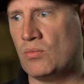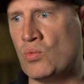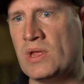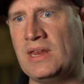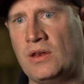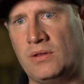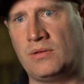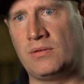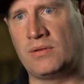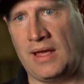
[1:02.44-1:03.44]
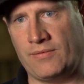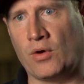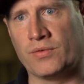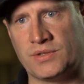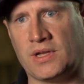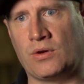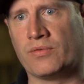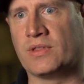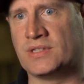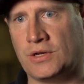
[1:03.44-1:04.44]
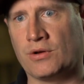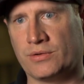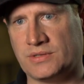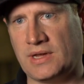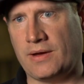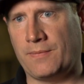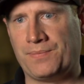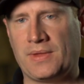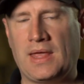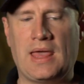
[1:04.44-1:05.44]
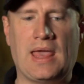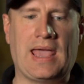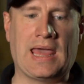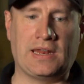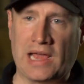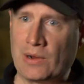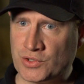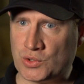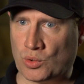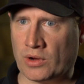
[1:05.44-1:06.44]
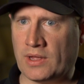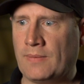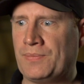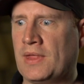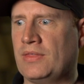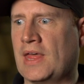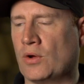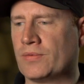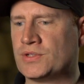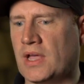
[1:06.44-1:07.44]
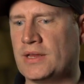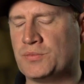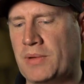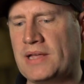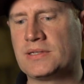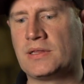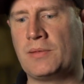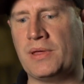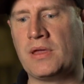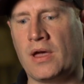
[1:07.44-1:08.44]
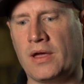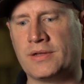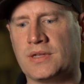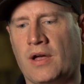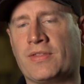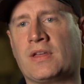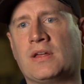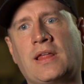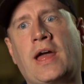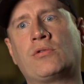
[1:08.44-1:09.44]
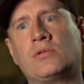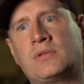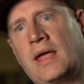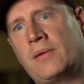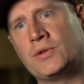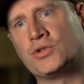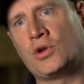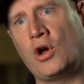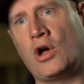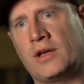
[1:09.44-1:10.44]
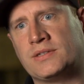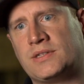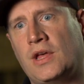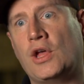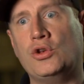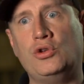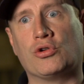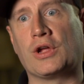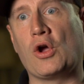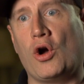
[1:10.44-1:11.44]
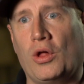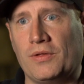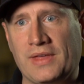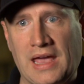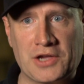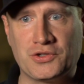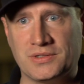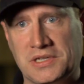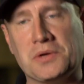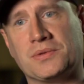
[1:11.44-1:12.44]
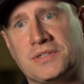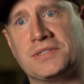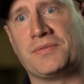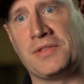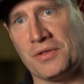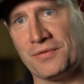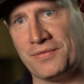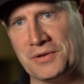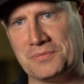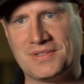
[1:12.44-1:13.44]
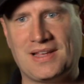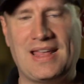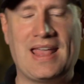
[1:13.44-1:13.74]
we need to have oversight over these heroes now. And in our story, that oversight is basically because of the collateral damage caused during all of the action sequences of the other films.